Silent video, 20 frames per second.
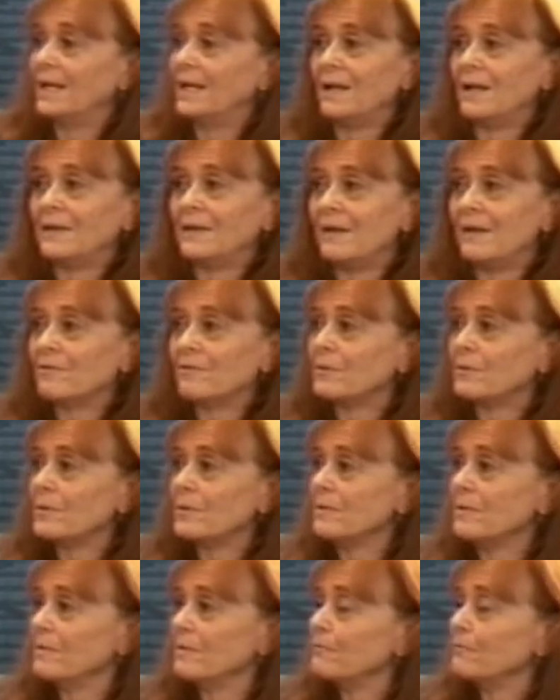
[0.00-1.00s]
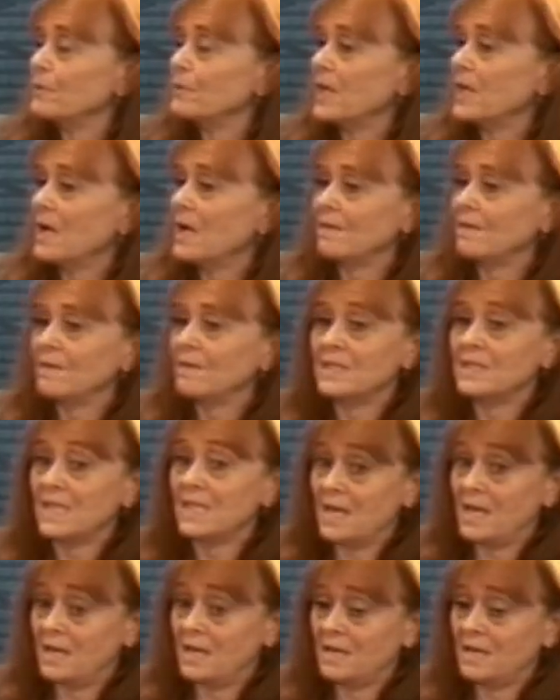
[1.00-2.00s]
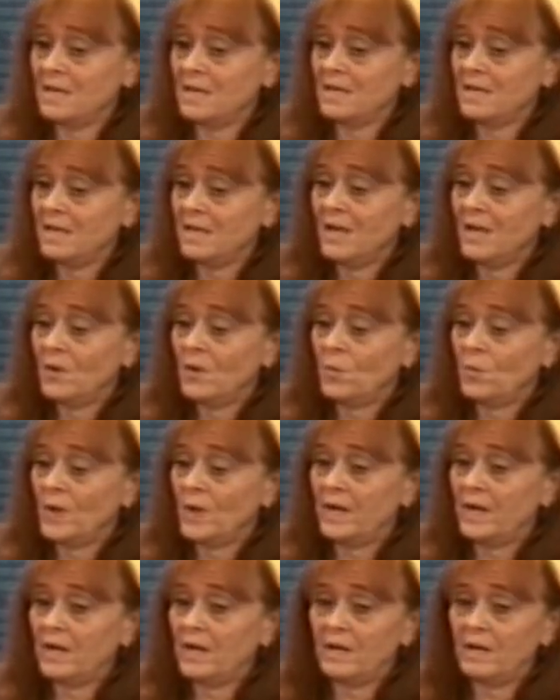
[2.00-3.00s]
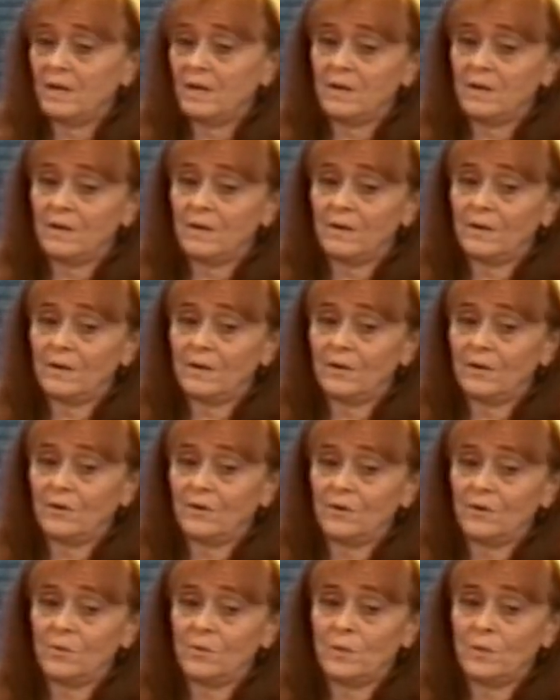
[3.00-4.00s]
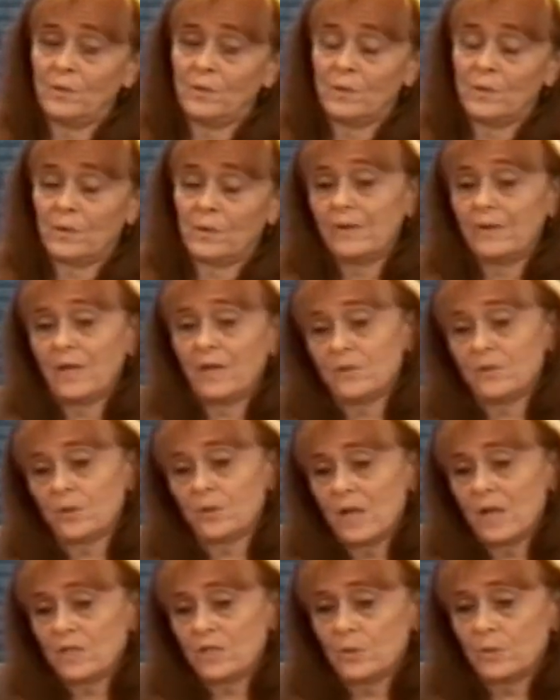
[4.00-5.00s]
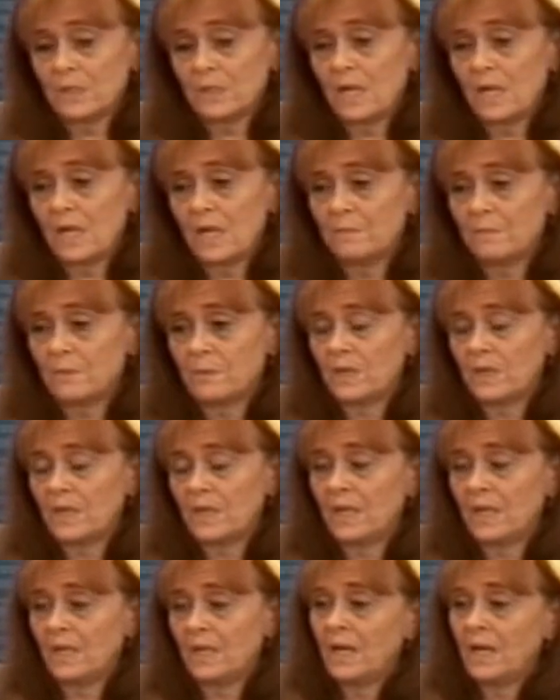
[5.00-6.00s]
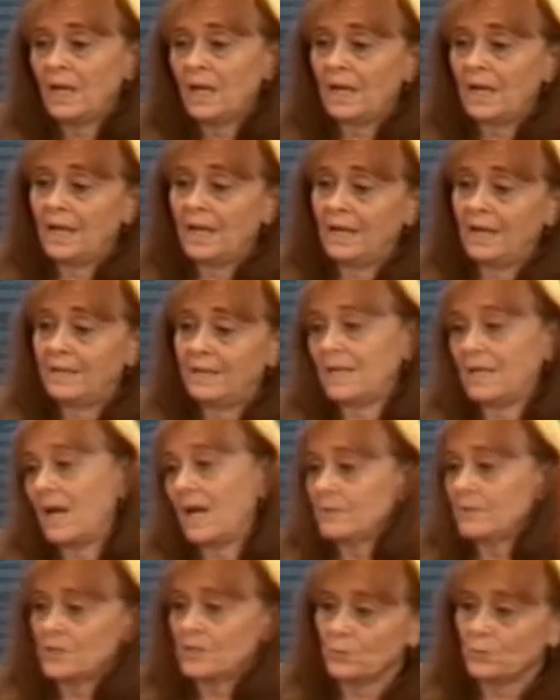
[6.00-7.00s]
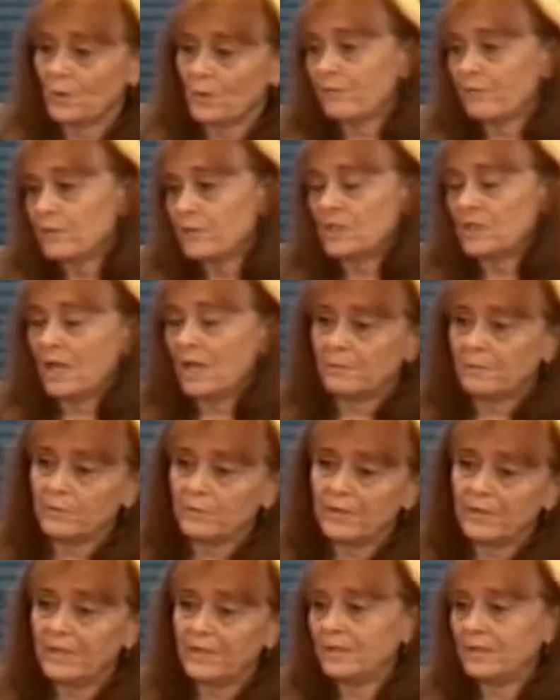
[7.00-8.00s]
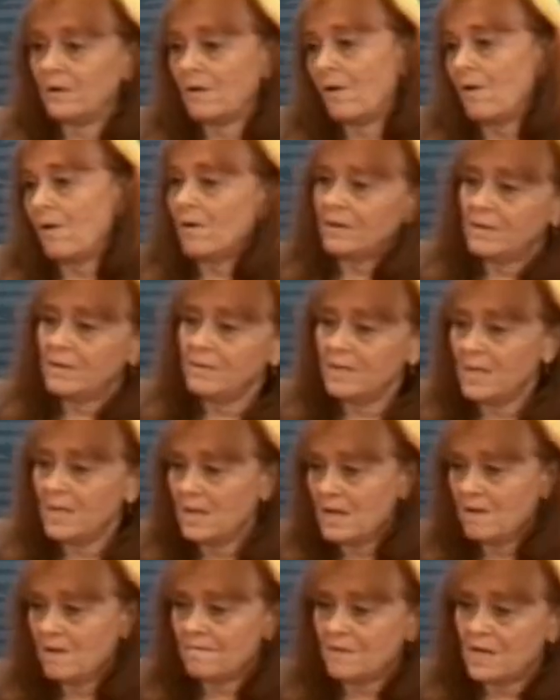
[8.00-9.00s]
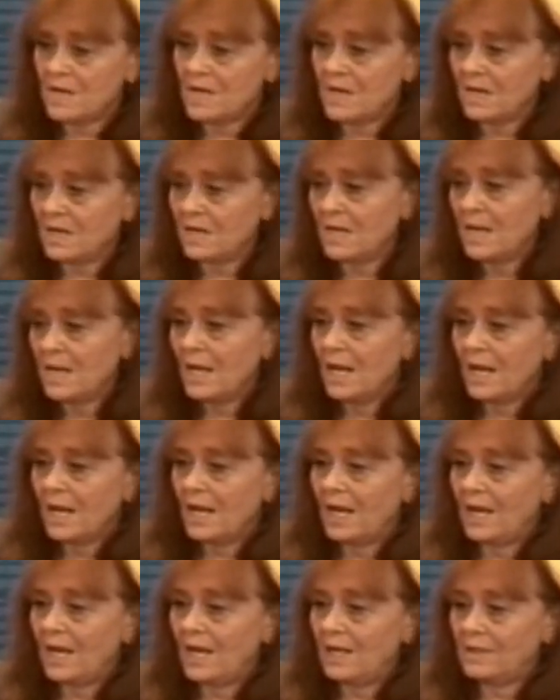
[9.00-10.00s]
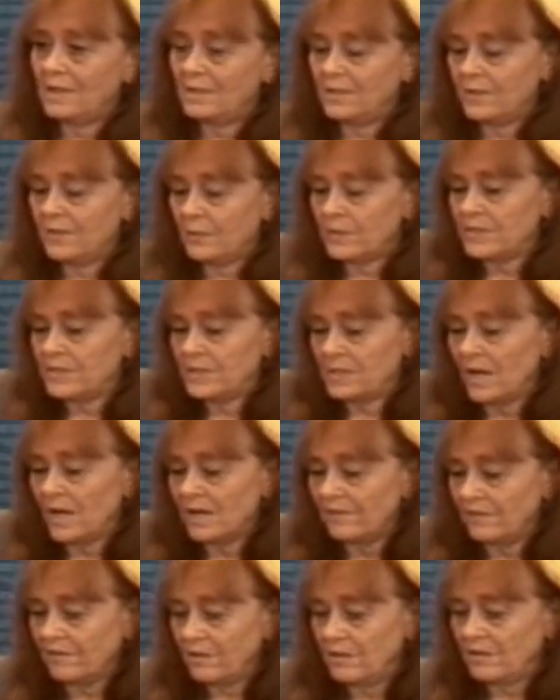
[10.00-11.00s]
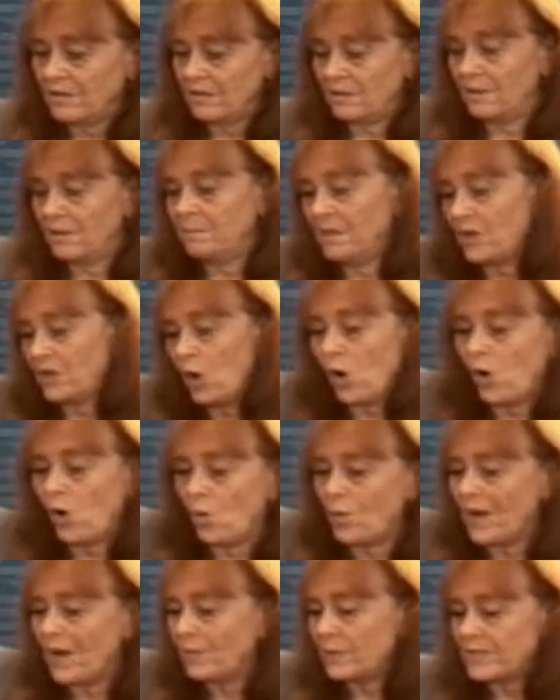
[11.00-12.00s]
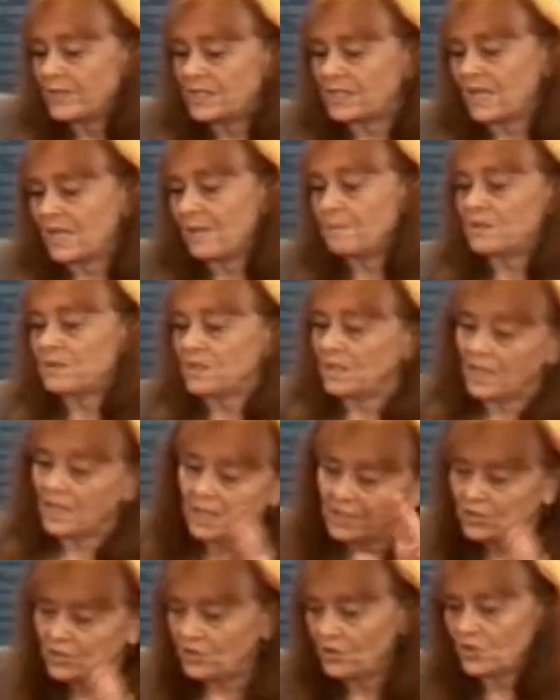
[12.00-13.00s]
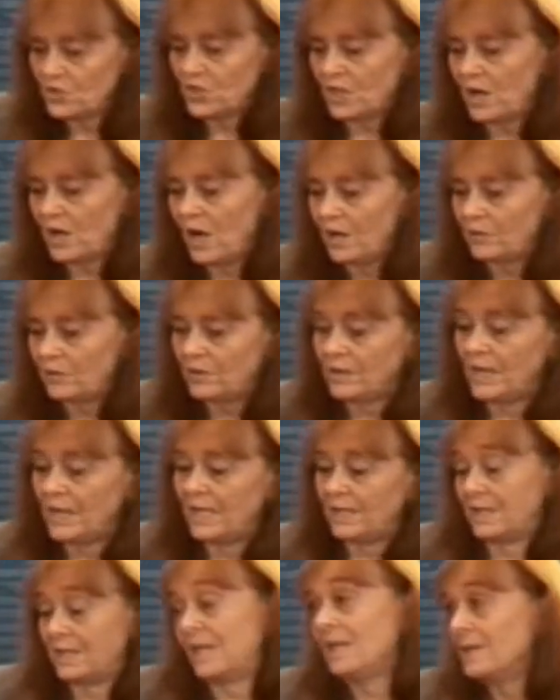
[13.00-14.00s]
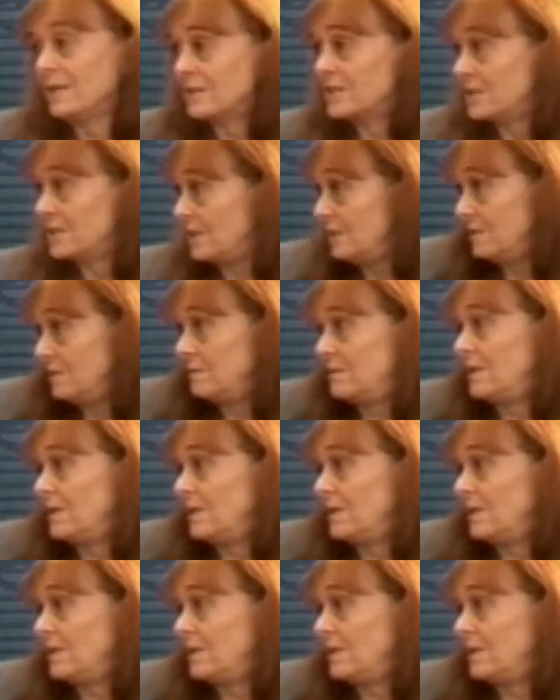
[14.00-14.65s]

And I'll never forget the day where, we were in the undergraduate library, and I was the reference librarian on in the evening, and there was kind of a big hallway with steps, and the kids used to congregate. Kids, they